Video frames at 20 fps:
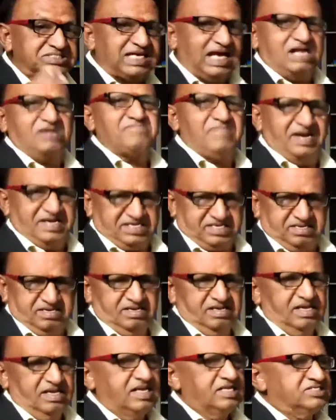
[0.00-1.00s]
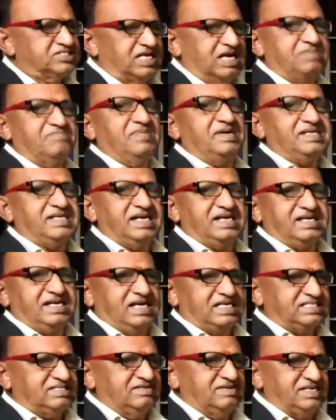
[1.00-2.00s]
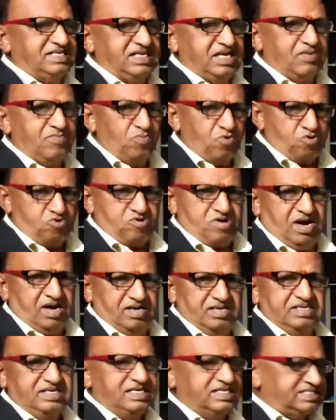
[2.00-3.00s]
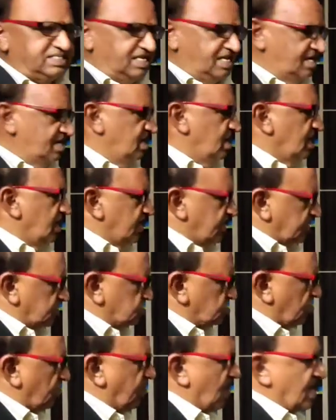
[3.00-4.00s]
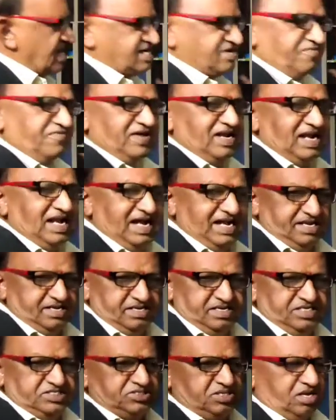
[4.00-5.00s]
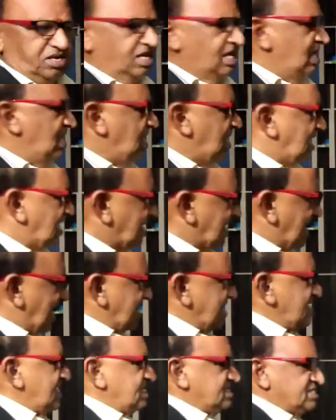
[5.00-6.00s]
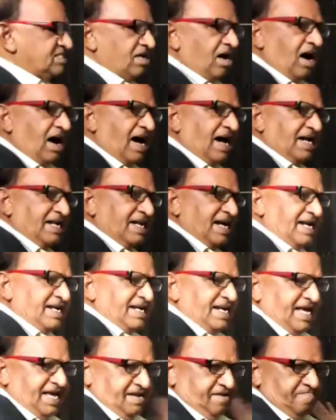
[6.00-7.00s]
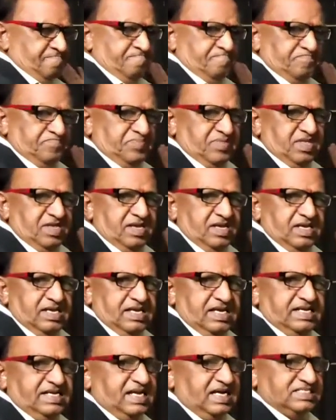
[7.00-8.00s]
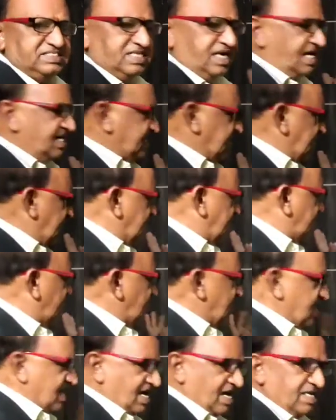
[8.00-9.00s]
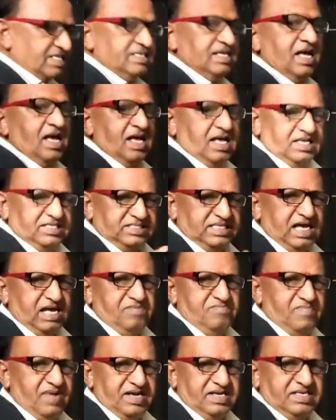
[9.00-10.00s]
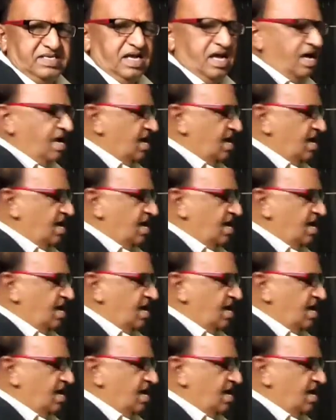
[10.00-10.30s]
segment. Segment entity mukka. It's a part of a line. A line is unending. It does not end, whereas segment